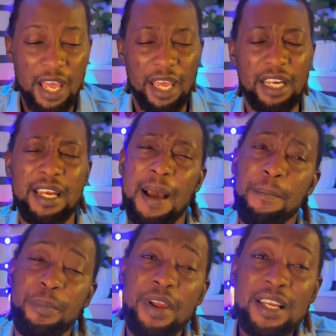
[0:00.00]
And that
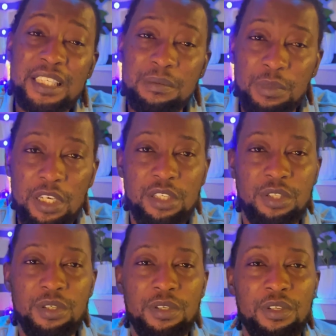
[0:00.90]
brings me
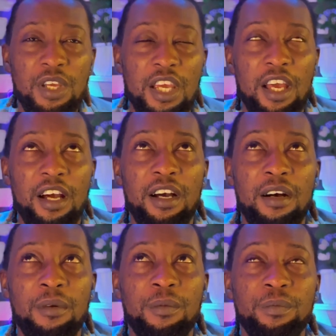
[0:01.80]
to
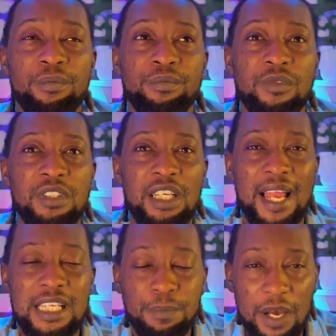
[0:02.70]
the
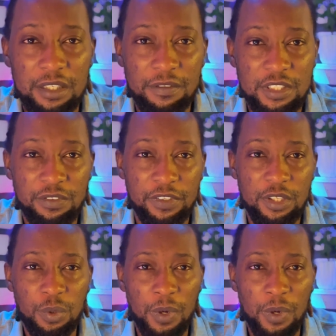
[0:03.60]
last part of this video,